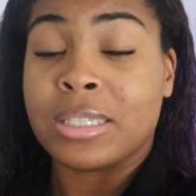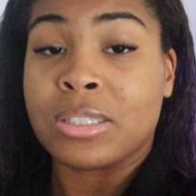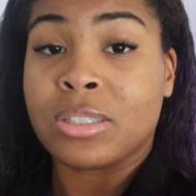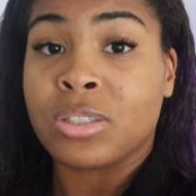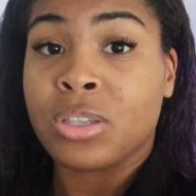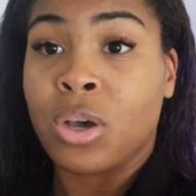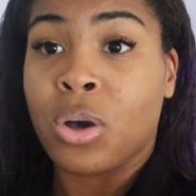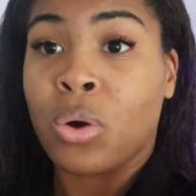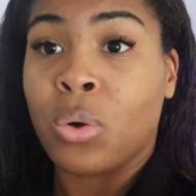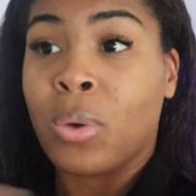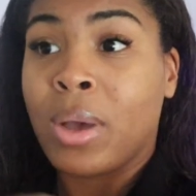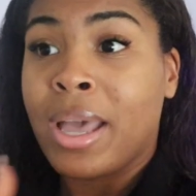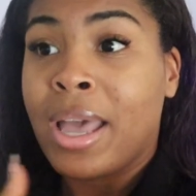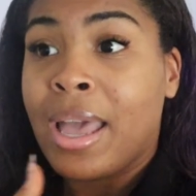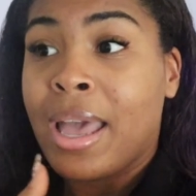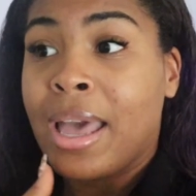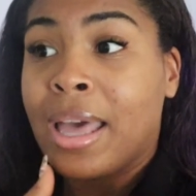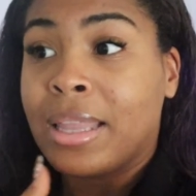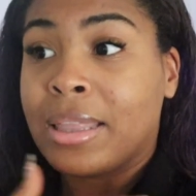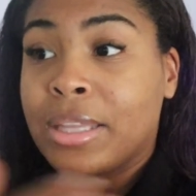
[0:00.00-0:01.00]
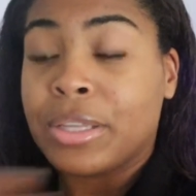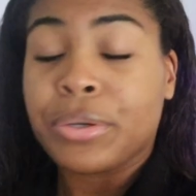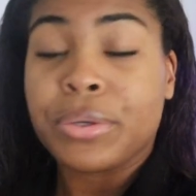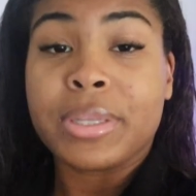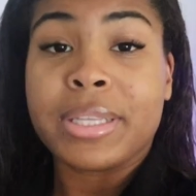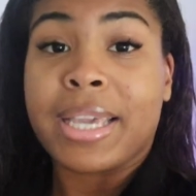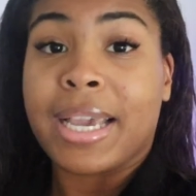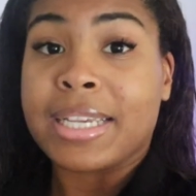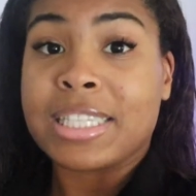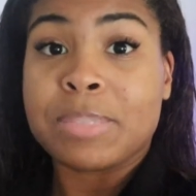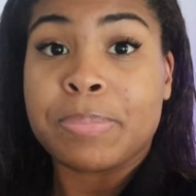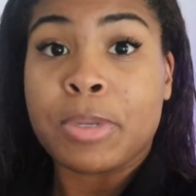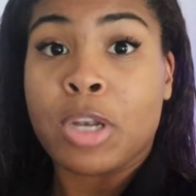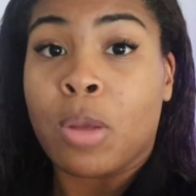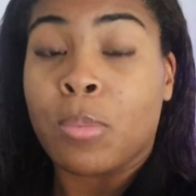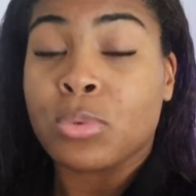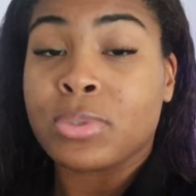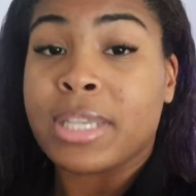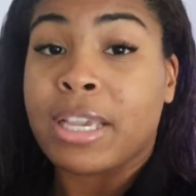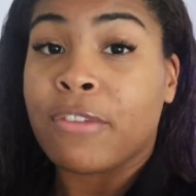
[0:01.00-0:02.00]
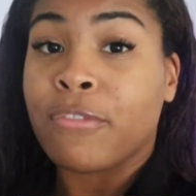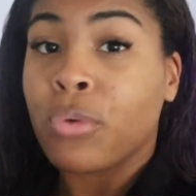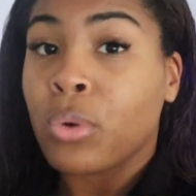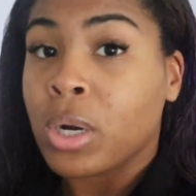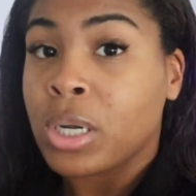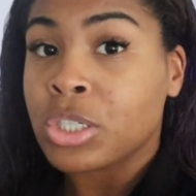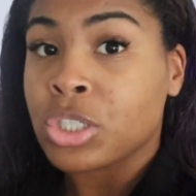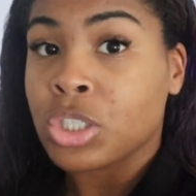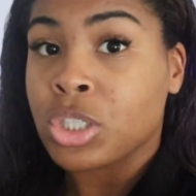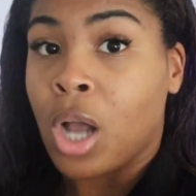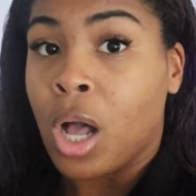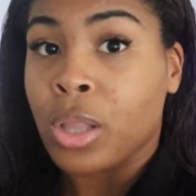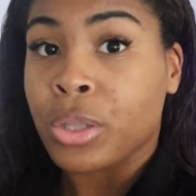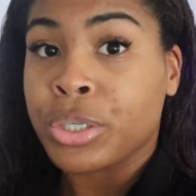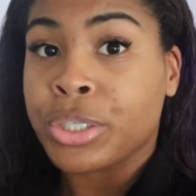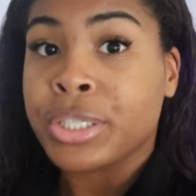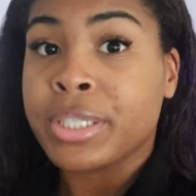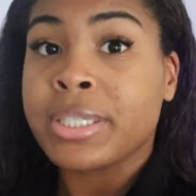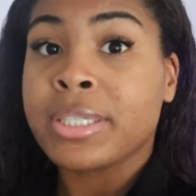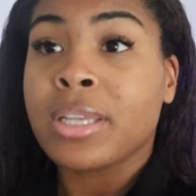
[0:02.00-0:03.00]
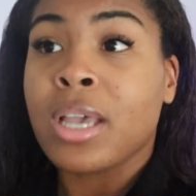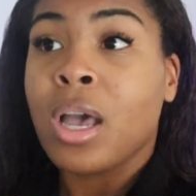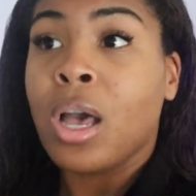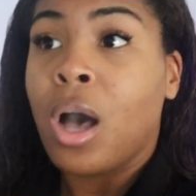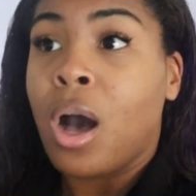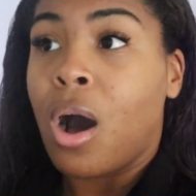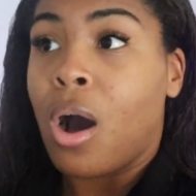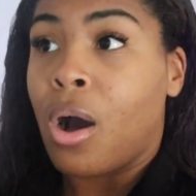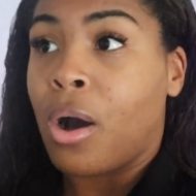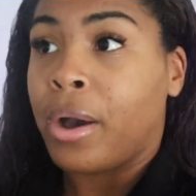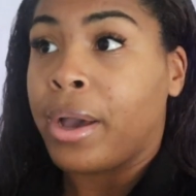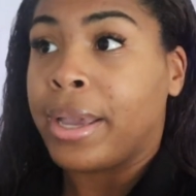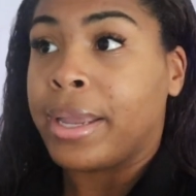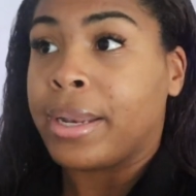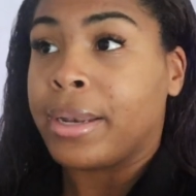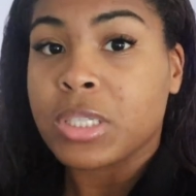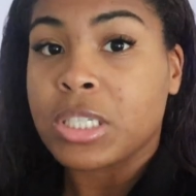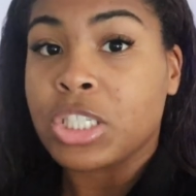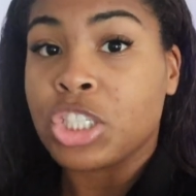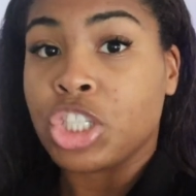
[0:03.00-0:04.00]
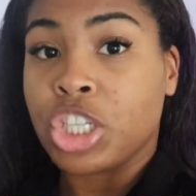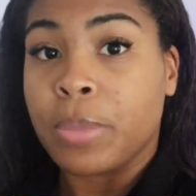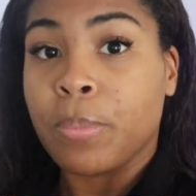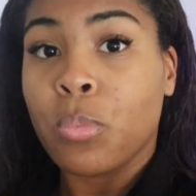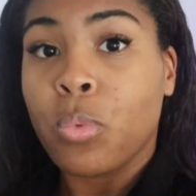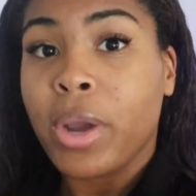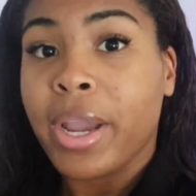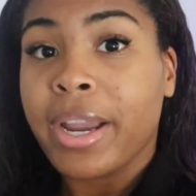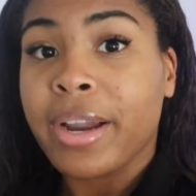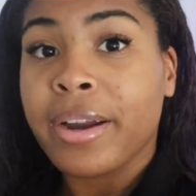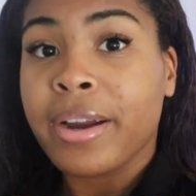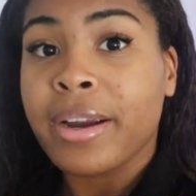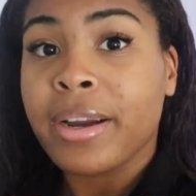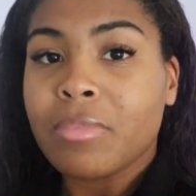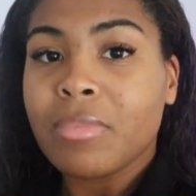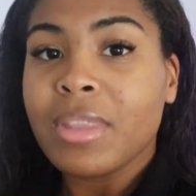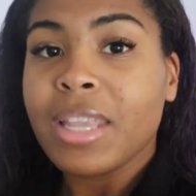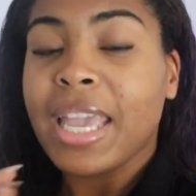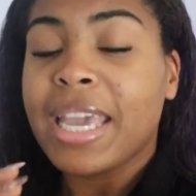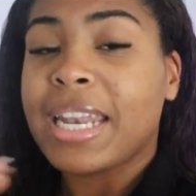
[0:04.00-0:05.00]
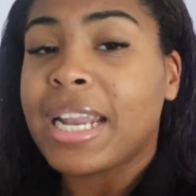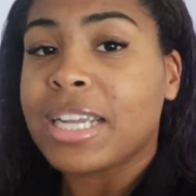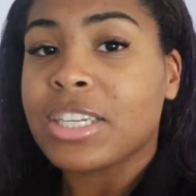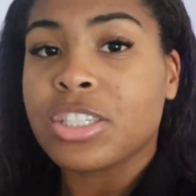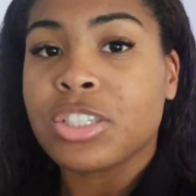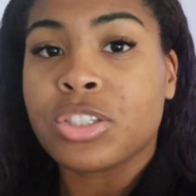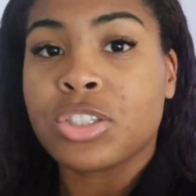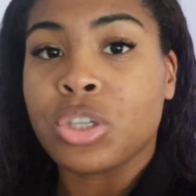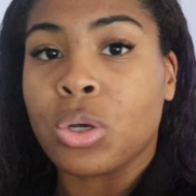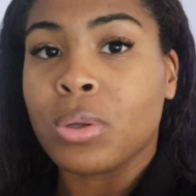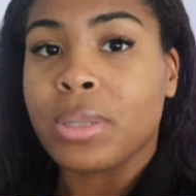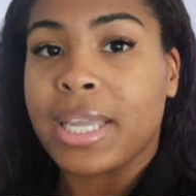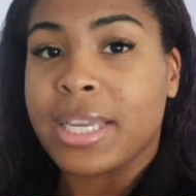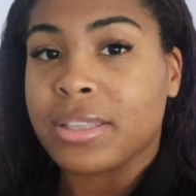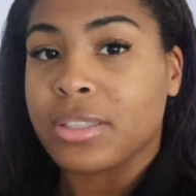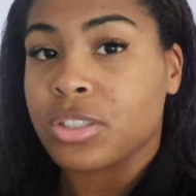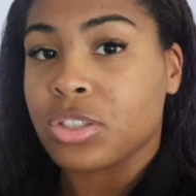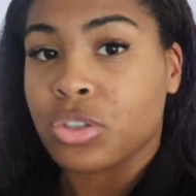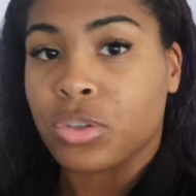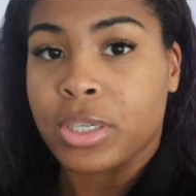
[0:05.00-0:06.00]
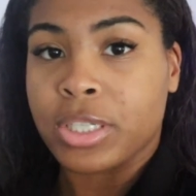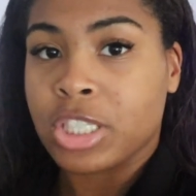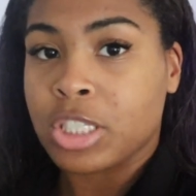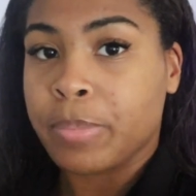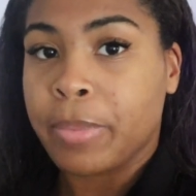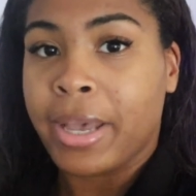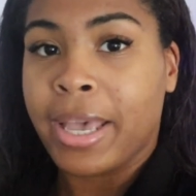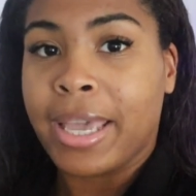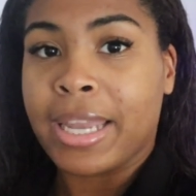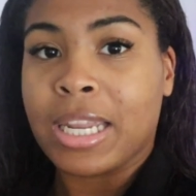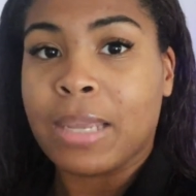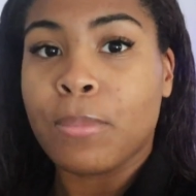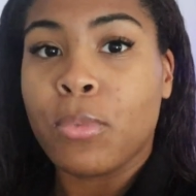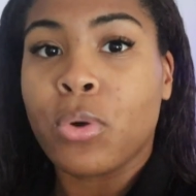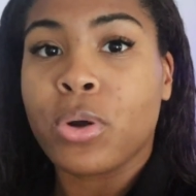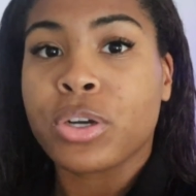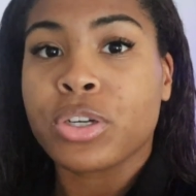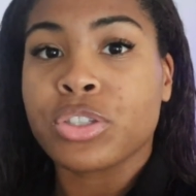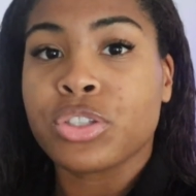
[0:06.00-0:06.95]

So literally, I spent almost like $400 on gym wear, and I just don't like the scrunch butt anymore.